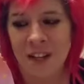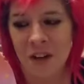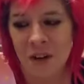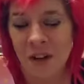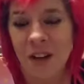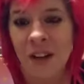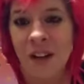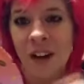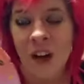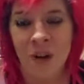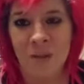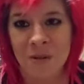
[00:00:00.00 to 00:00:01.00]
so
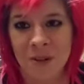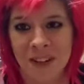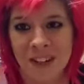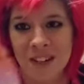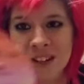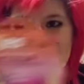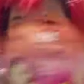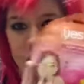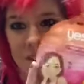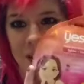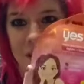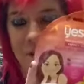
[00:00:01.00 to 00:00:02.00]
I'll be wearing clothes
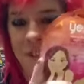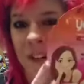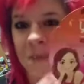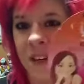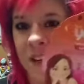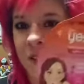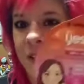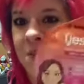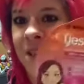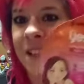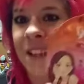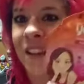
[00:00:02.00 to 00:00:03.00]
when I do it. I'm not going to
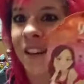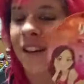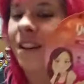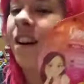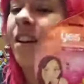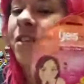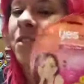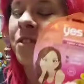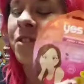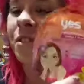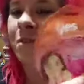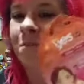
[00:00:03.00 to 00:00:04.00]
be like her all
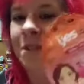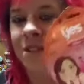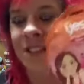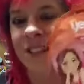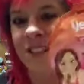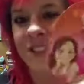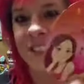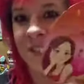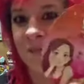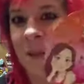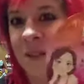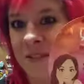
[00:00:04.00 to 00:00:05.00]
full booty
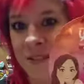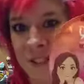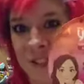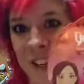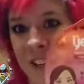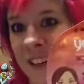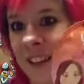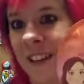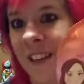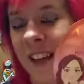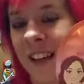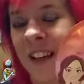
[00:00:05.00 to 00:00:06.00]
exposed right
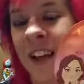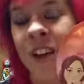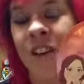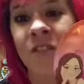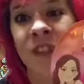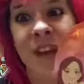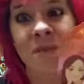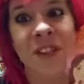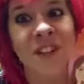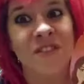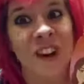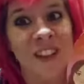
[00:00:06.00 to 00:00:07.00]
here, like
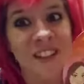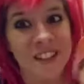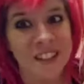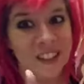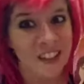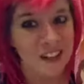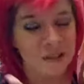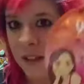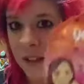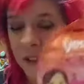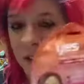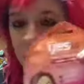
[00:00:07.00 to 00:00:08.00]
family friendly now.
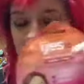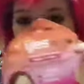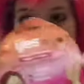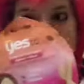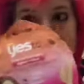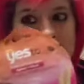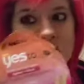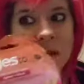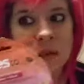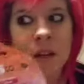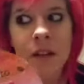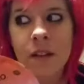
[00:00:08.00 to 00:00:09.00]
This ain't
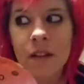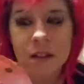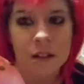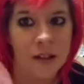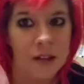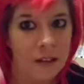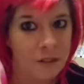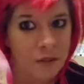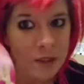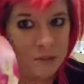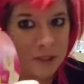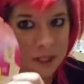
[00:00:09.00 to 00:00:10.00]
no other kind of
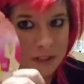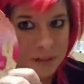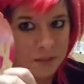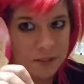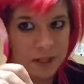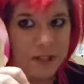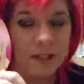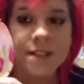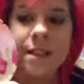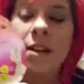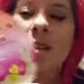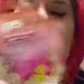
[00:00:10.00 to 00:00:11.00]
websites over here,
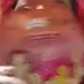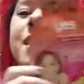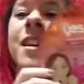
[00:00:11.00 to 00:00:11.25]
so